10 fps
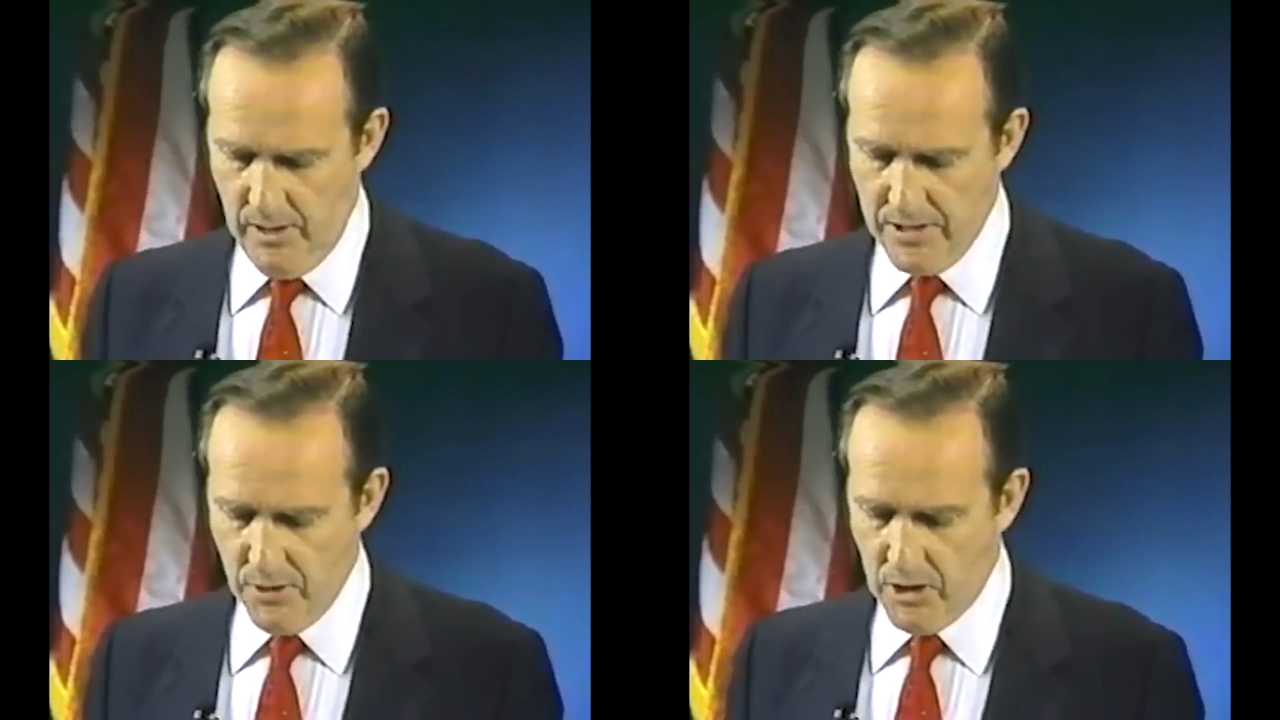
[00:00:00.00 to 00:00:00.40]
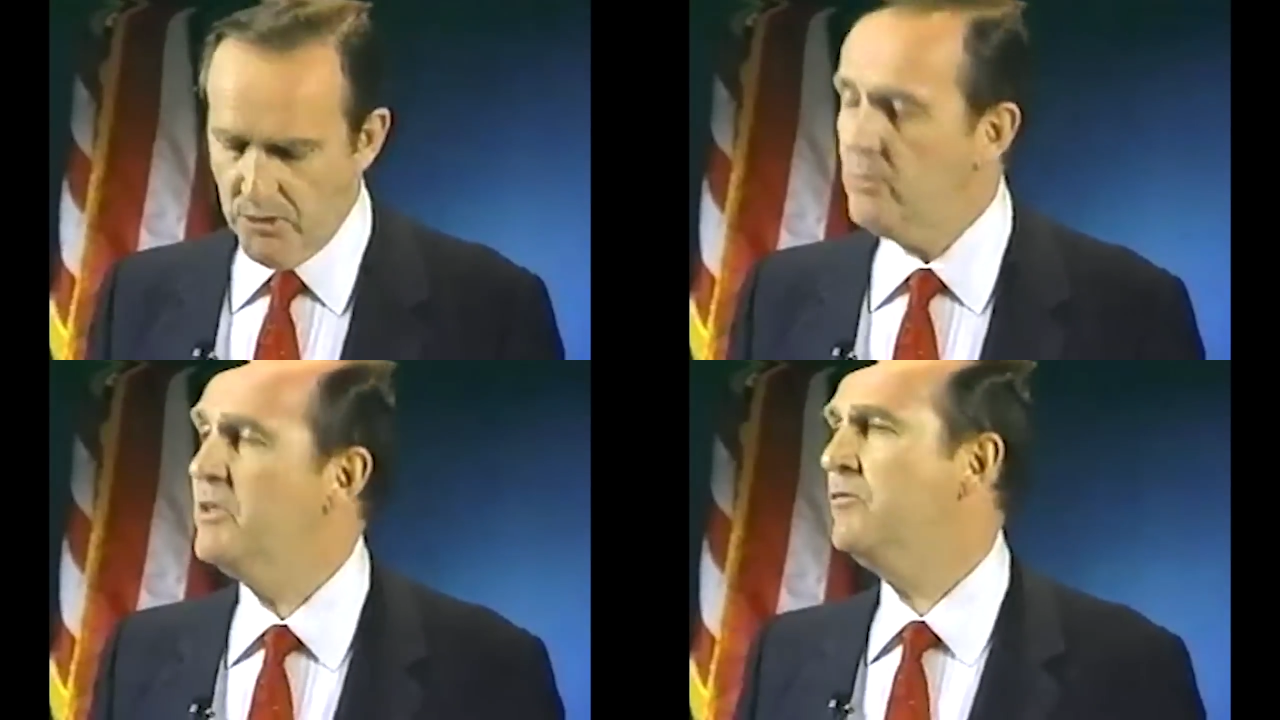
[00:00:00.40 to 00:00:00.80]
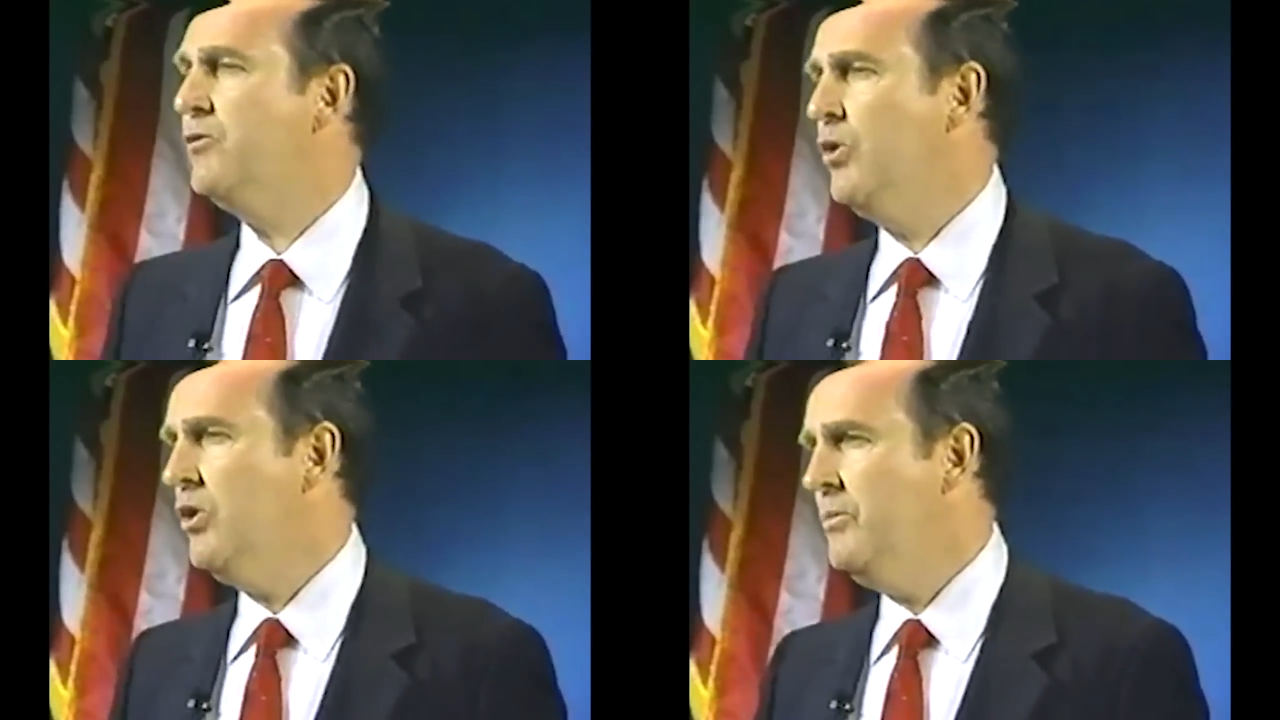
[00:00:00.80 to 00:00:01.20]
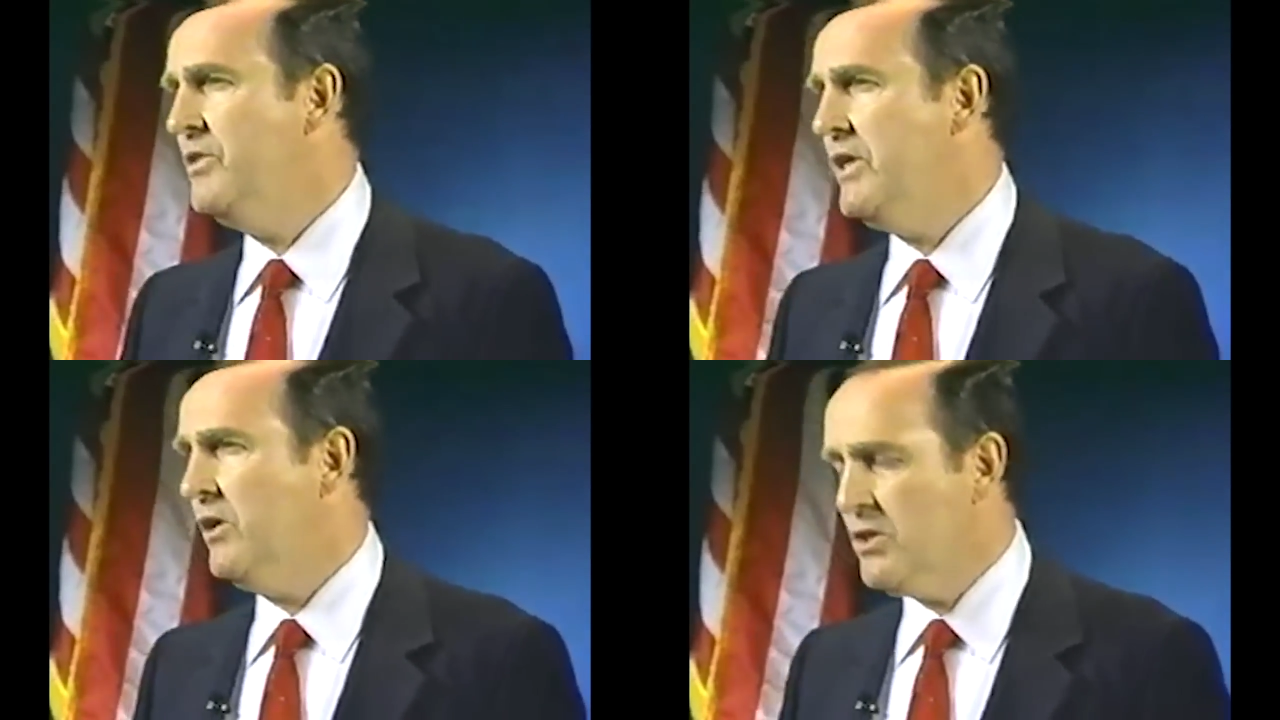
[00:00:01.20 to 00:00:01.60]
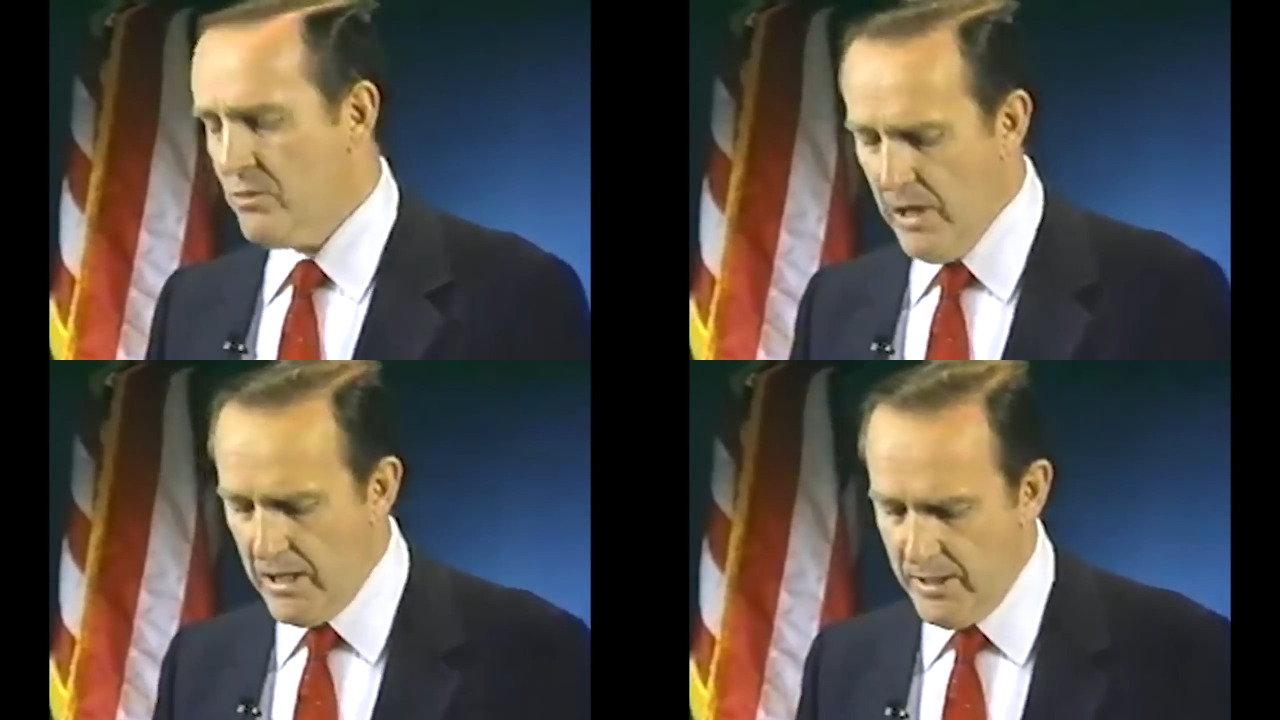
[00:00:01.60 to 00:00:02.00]
There has also been formed the
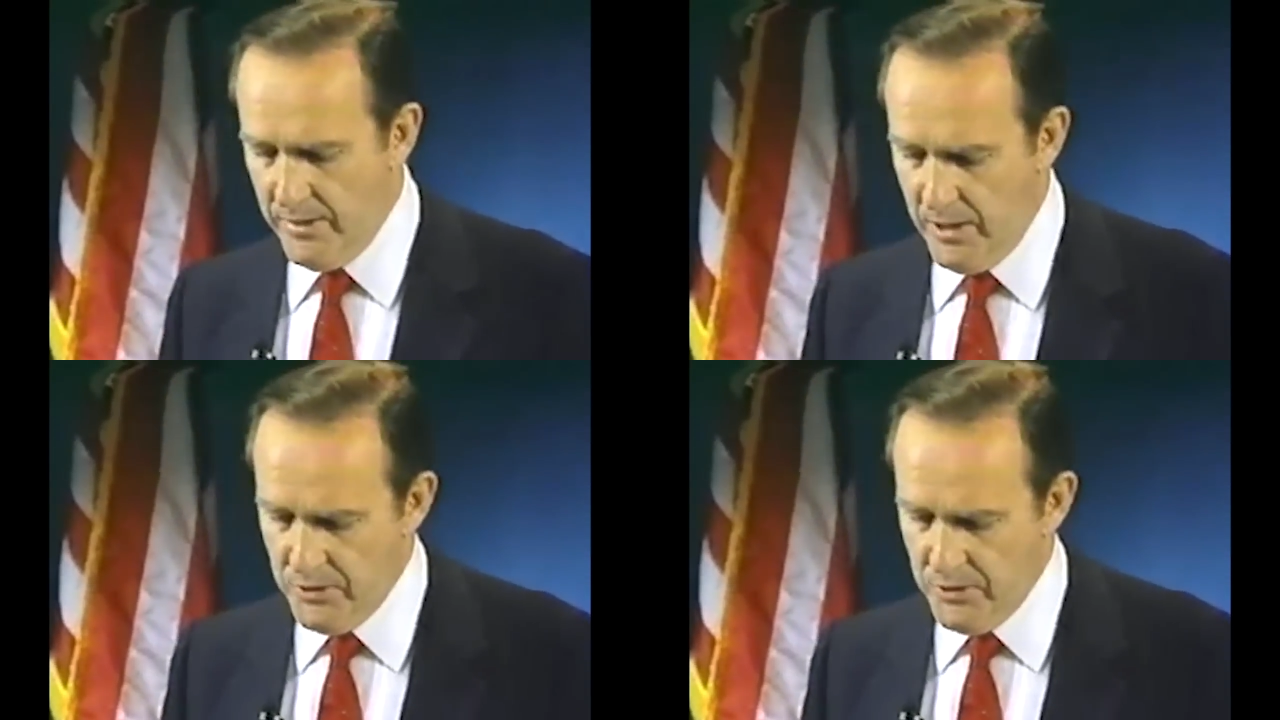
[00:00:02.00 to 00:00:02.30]
Australian